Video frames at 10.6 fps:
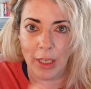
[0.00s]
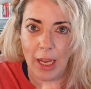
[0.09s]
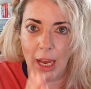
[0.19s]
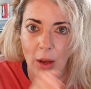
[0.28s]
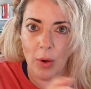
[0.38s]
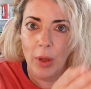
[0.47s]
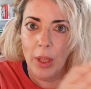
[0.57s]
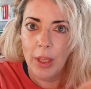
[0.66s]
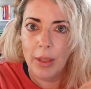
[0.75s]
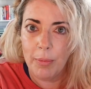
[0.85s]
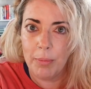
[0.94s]
now
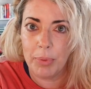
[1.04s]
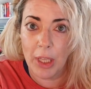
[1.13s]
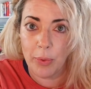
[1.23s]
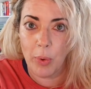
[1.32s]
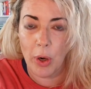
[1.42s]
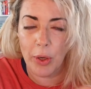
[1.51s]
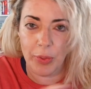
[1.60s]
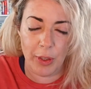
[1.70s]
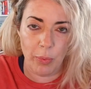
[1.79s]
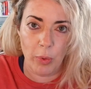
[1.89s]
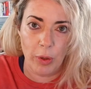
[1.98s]
blood work
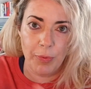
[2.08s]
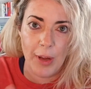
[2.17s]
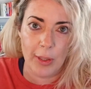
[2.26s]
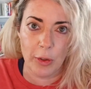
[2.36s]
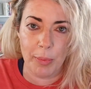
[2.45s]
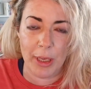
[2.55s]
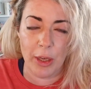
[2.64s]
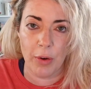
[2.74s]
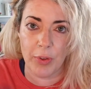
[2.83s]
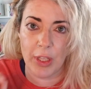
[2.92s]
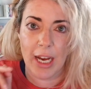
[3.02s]
that will follow me
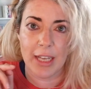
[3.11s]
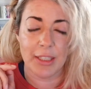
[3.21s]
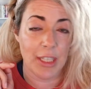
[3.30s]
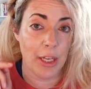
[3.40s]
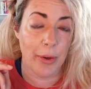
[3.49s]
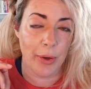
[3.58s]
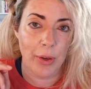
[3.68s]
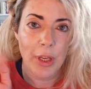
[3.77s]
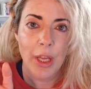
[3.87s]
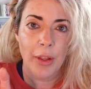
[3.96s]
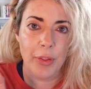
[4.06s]
over the last year
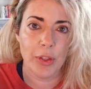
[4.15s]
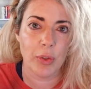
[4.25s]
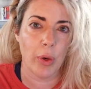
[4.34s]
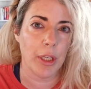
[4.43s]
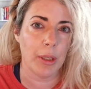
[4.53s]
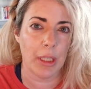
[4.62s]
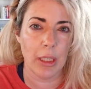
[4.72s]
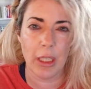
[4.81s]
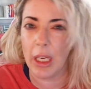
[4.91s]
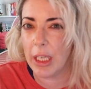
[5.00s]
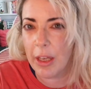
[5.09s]
that's going to
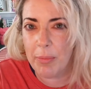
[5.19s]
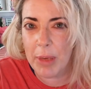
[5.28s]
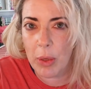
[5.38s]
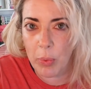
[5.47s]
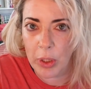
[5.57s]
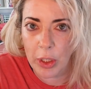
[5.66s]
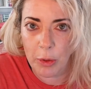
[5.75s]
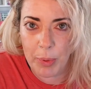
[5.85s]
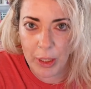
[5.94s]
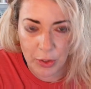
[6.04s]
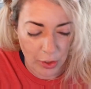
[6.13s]
give me a really good
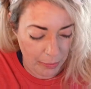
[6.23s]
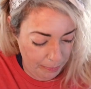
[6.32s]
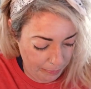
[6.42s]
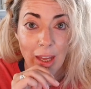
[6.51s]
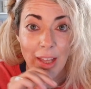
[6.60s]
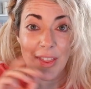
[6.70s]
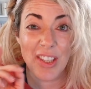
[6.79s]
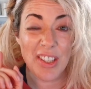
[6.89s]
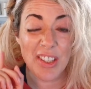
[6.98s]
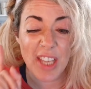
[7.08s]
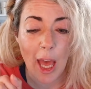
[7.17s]
picture. This
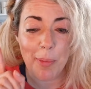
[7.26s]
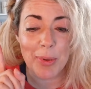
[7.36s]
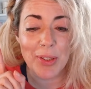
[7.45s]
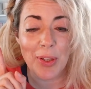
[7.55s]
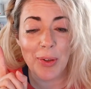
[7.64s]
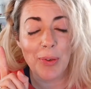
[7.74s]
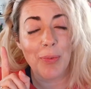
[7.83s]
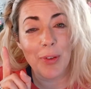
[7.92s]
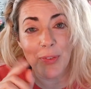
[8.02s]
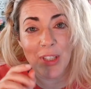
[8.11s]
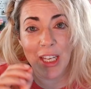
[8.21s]
is episode
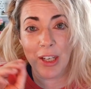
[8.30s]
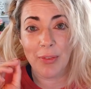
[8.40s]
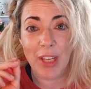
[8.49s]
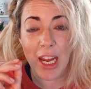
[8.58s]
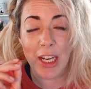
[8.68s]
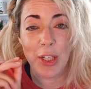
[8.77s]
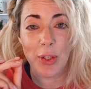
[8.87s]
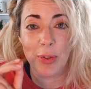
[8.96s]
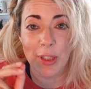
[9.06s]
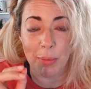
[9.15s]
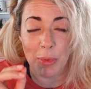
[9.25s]
15 of the 82
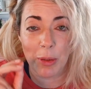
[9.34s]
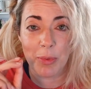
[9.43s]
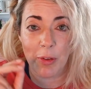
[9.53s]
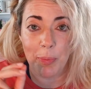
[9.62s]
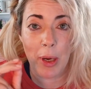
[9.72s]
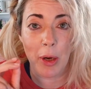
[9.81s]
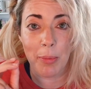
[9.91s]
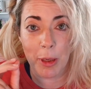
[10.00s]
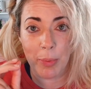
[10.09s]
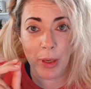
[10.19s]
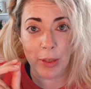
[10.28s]
Symptoms of
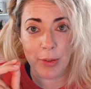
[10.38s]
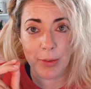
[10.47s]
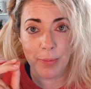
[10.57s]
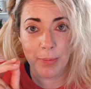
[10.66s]
Perimenopause